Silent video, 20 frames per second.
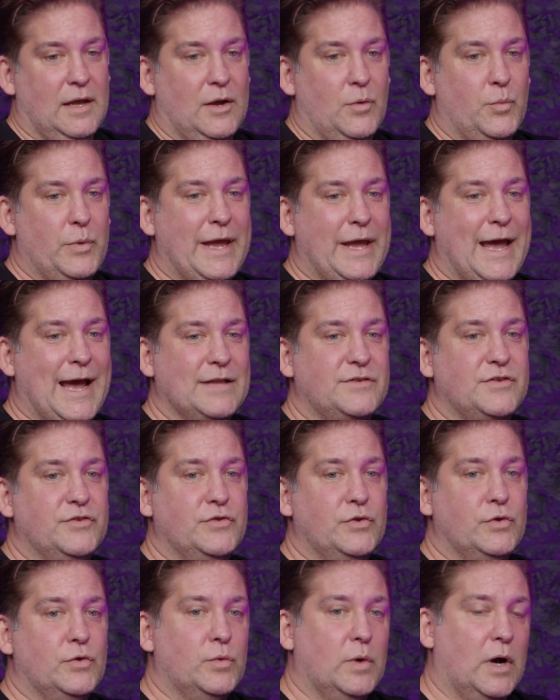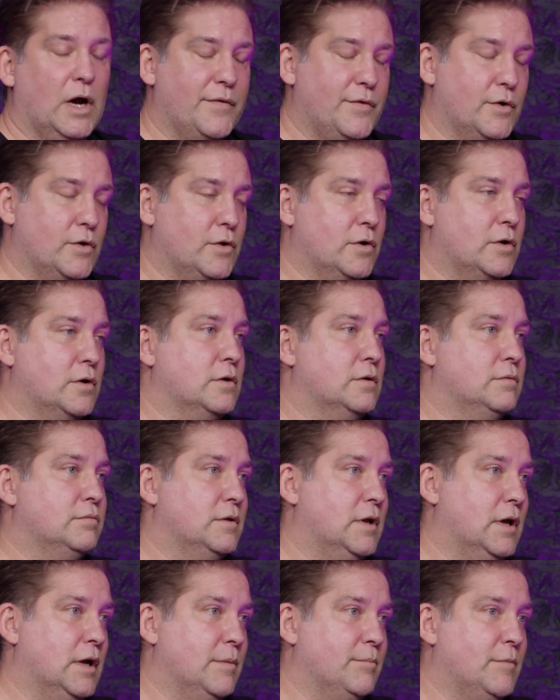we had to do other
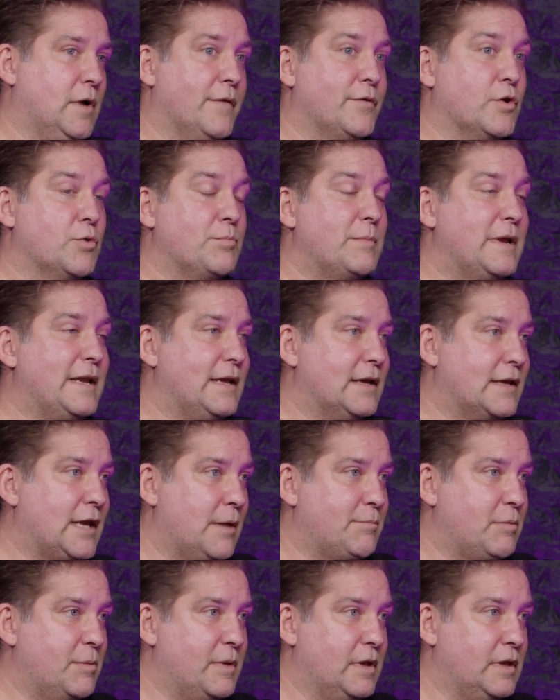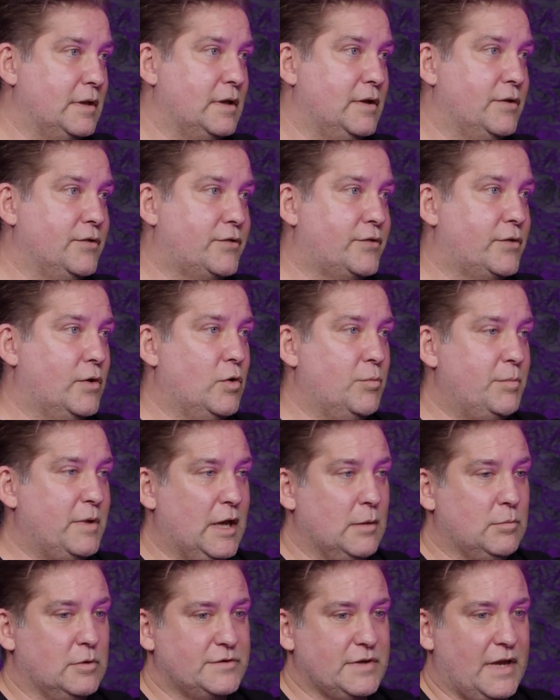um, other media capabilities so
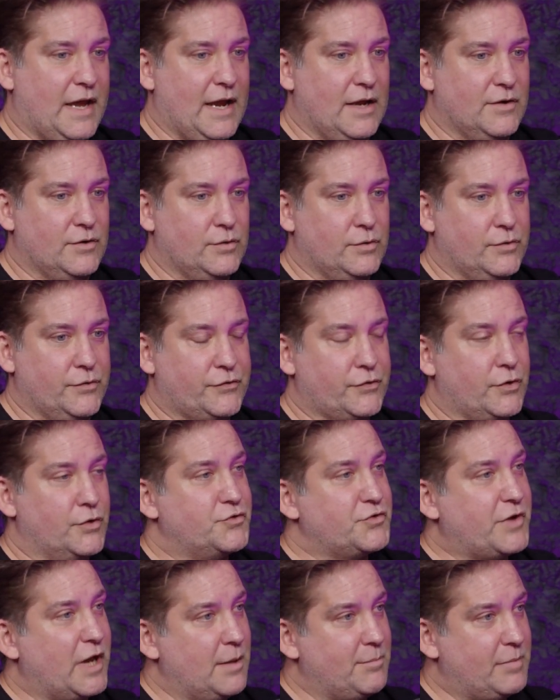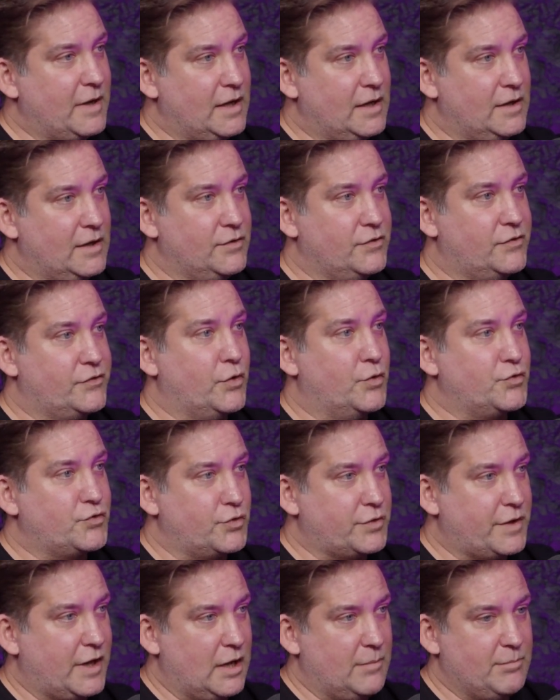be able to handle search campaigns
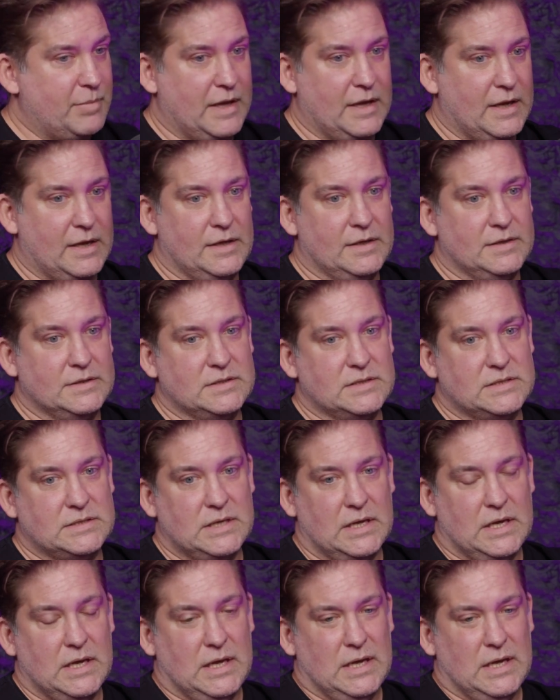social campaigns